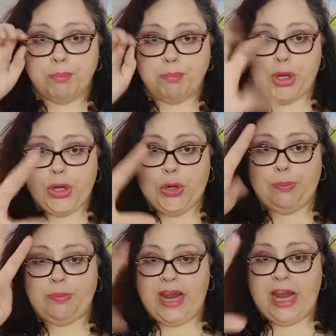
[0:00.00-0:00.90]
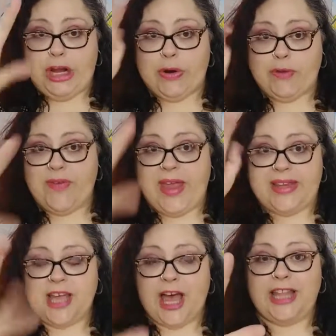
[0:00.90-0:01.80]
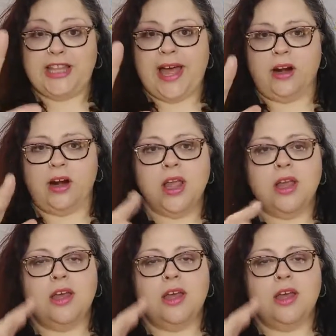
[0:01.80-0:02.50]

boom in your face highlighter,